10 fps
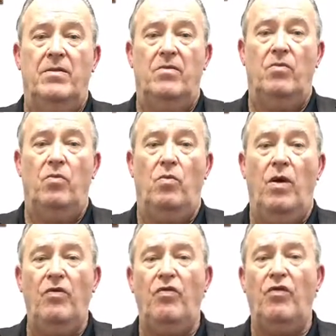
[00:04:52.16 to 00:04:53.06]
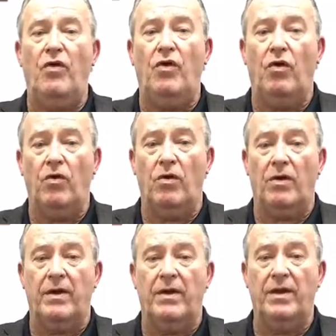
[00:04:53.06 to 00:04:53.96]
Once the
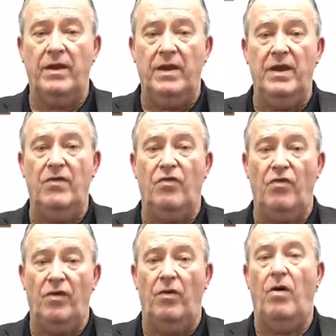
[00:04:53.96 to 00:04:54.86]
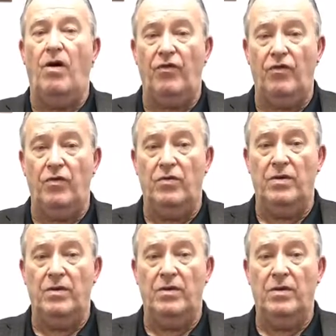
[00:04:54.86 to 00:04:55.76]
clerk gets the lawsuit,
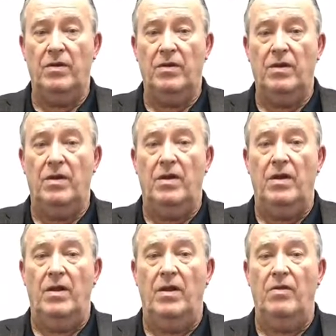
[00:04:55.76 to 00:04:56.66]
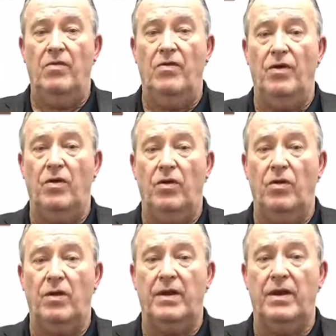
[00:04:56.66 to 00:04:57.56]
the
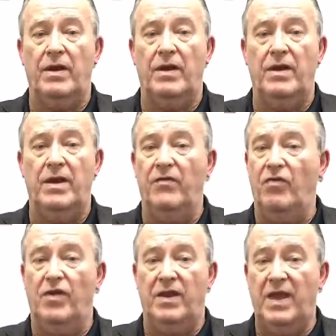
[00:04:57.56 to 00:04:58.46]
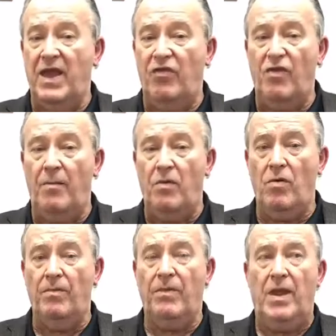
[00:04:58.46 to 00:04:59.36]
clerk gives it a case
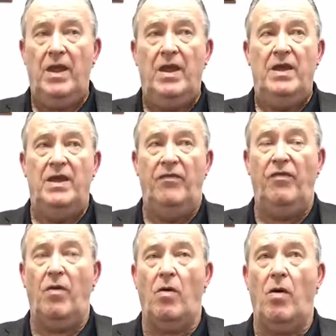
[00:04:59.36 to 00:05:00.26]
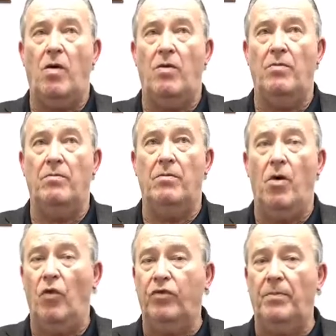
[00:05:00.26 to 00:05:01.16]
number, If there are
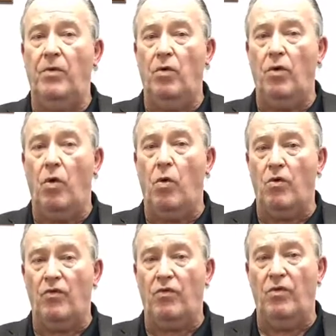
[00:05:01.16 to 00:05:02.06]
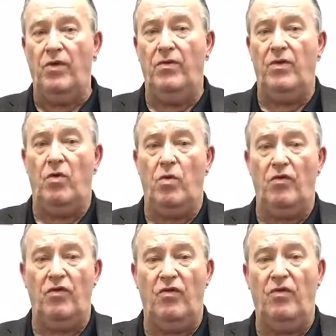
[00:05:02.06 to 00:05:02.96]
multiple courts within the court
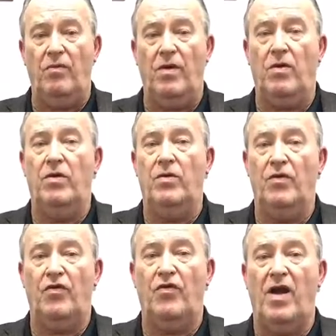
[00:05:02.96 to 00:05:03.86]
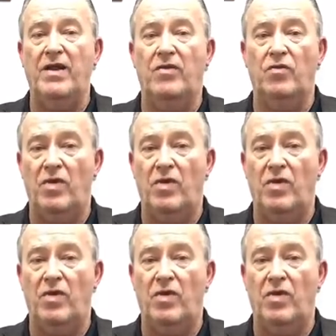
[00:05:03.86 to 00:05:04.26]
system, they're going to assign it to